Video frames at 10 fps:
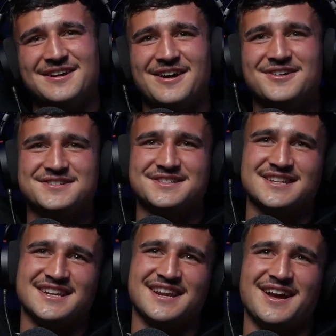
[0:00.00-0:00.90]
I was just
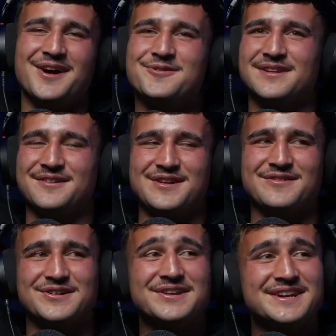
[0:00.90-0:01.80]
thinking, like, hopefully if you have
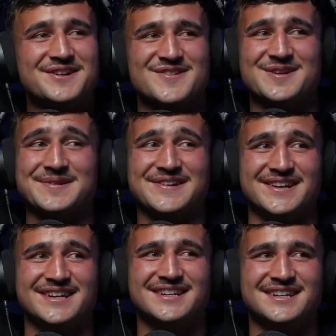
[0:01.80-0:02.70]
a good enough rugby
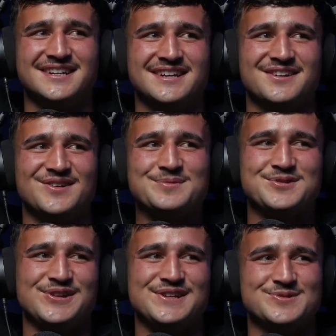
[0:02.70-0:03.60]
career,
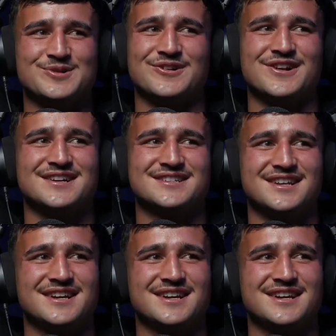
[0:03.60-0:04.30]
opportunities will arise. Like,